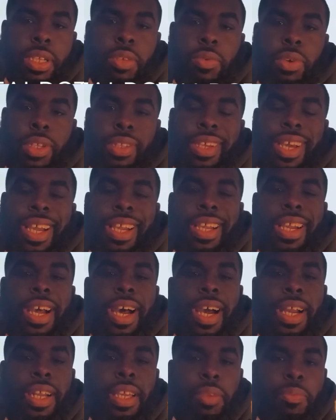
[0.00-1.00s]
He's one of the
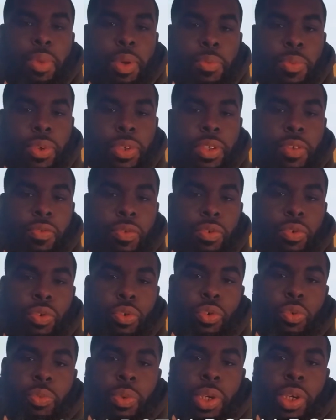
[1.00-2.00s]
iconic members of the
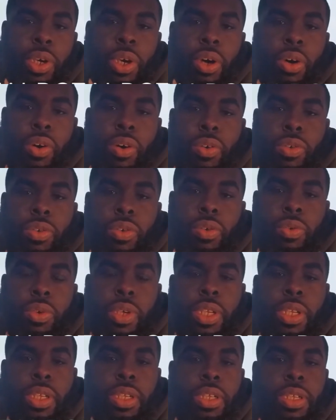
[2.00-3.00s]
group.
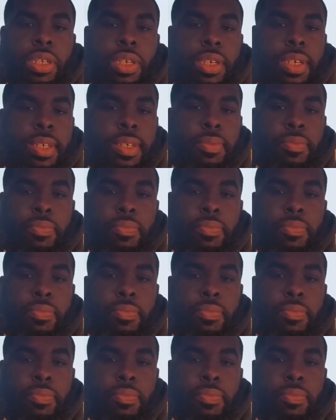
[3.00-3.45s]
Also, he